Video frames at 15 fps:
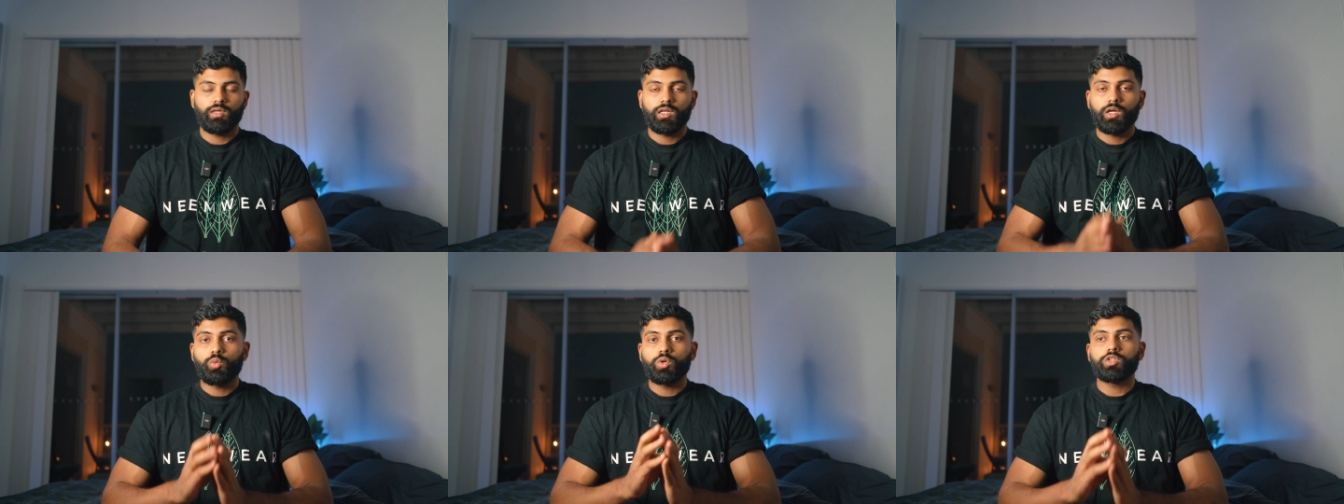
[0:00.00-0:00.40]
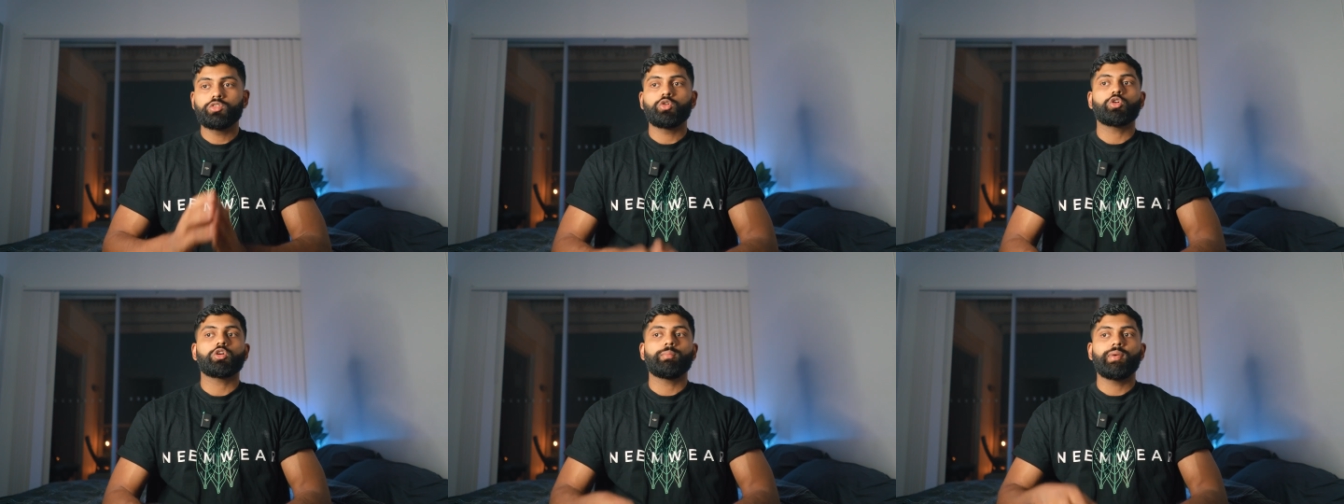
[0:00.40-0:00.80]
And I want
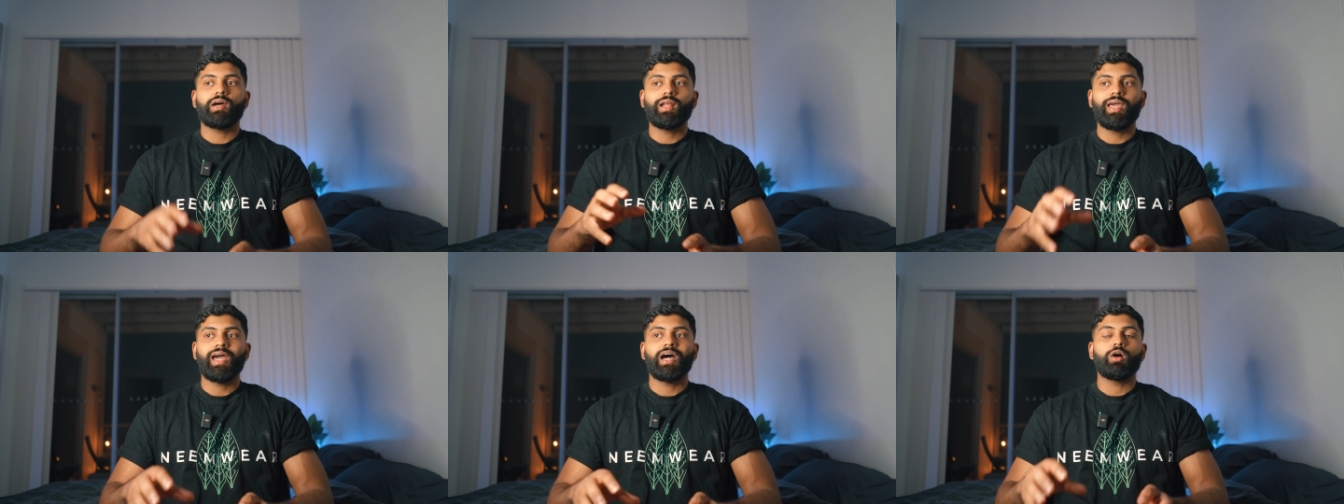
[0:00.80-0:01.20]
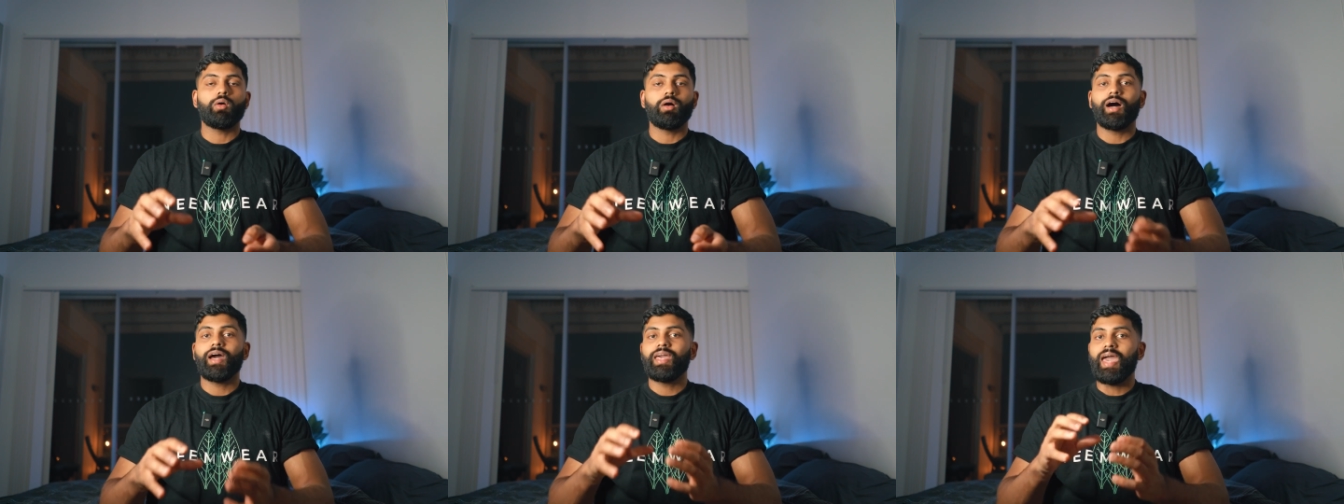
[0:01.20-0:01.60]
to talk about
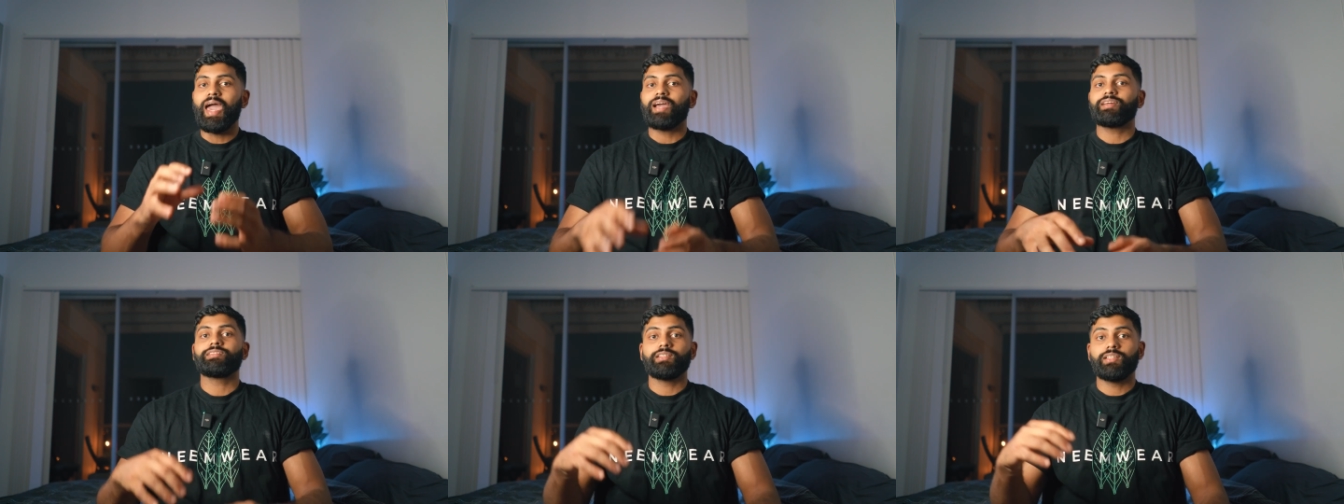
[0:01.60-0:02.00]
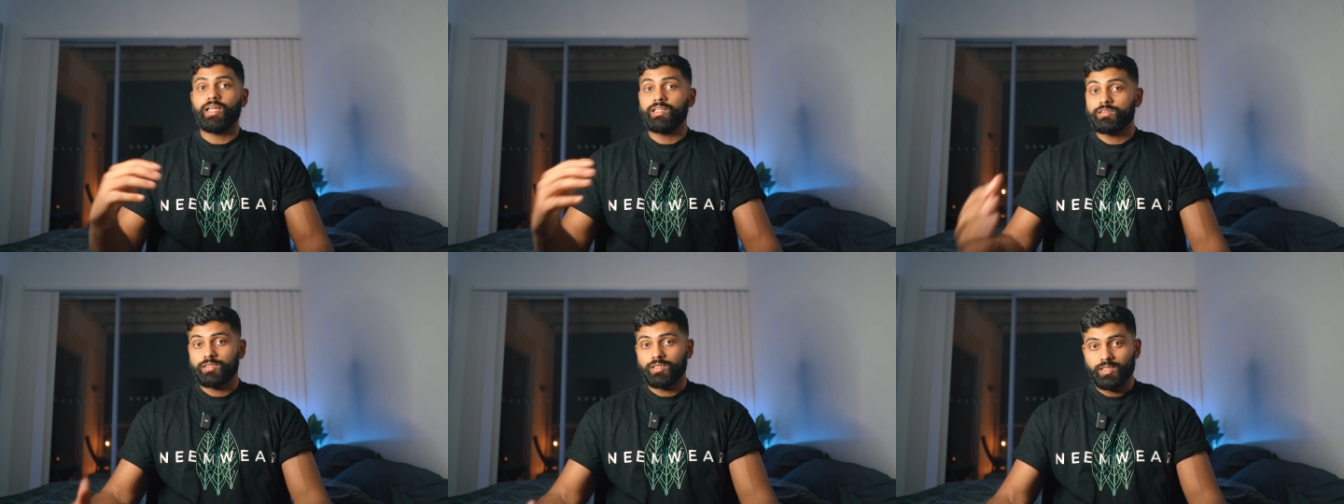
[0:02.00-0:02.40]
how I
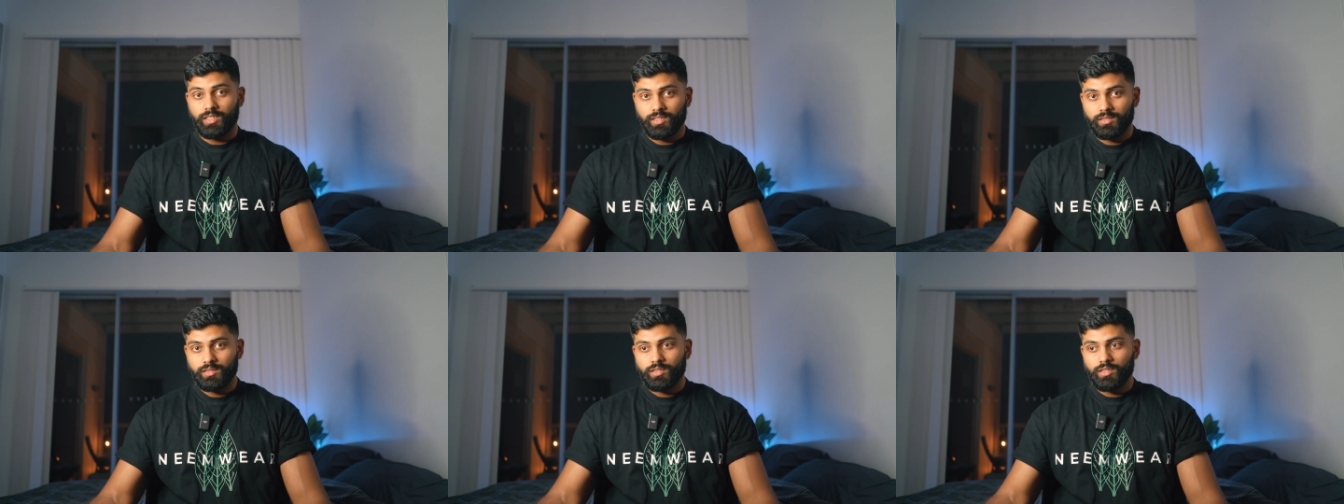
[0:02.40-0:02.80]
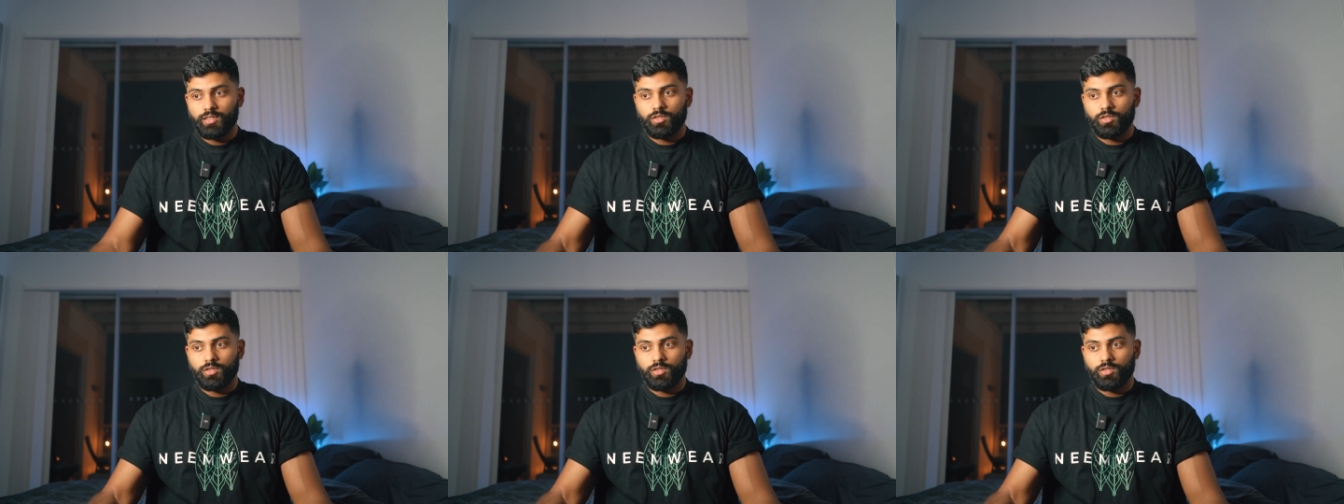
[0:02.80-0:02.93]
accidentally